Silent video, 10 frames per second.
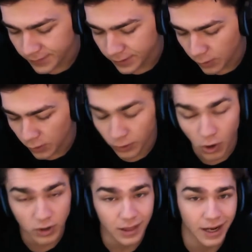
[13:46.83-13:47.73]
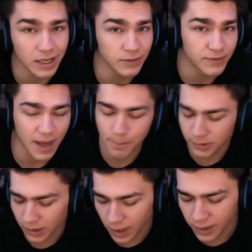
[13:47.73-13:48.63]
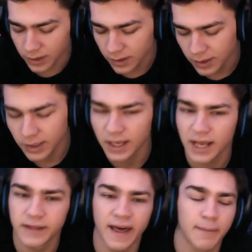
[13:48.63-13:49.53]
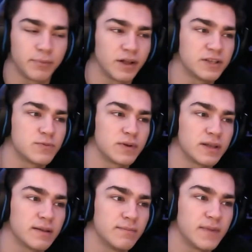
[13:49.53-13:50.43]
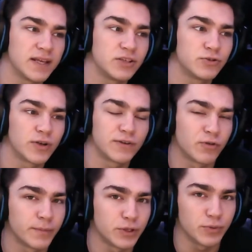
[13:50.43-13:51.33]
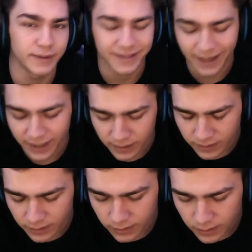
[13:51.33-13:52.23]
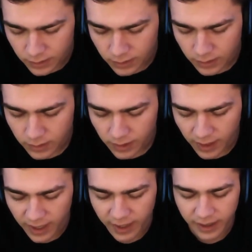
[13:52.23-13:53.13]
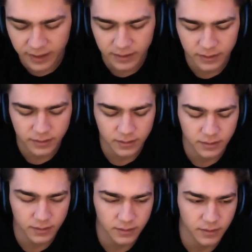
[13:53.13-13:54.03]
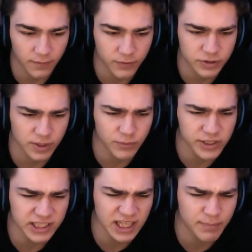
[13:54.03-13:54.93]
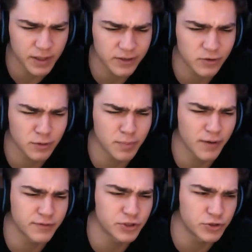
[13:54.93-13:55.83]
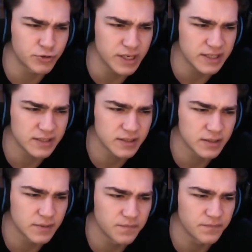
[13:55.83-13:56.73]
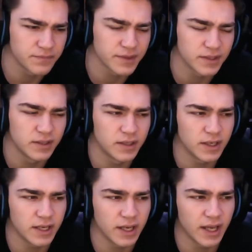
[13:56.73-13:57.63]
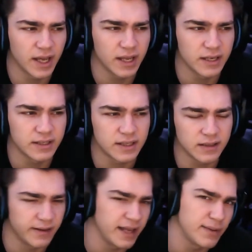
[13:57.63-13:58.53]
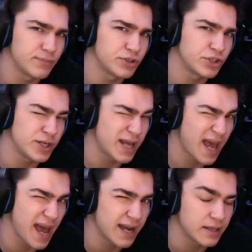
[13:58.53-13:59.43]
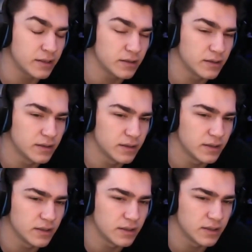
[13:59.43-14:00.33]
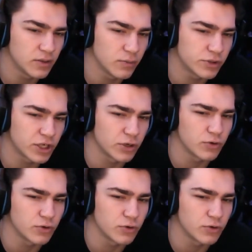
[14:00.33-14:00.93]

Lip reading: or a long line of that blood, and that blood's what makes you transform into a titan. And for some reason, they picked her up off the streets and claimed she had it, which I don't